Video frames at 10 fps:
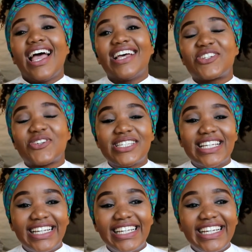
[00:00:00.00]
She was
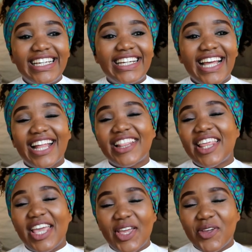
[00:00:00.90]
clean, and
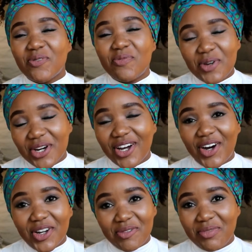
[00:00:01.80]
they put her
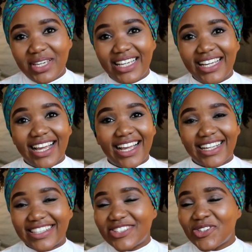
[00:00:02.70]
on me,
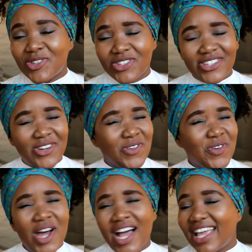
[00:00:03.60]
and she was just
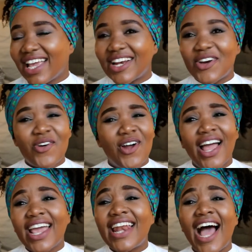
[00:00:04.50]
crying, and
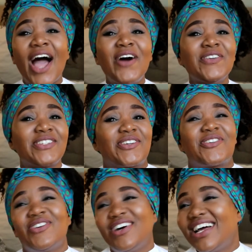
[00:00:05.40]
I was
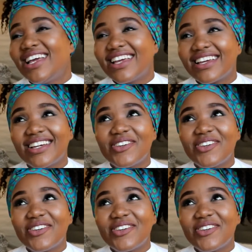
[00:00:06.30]
crying.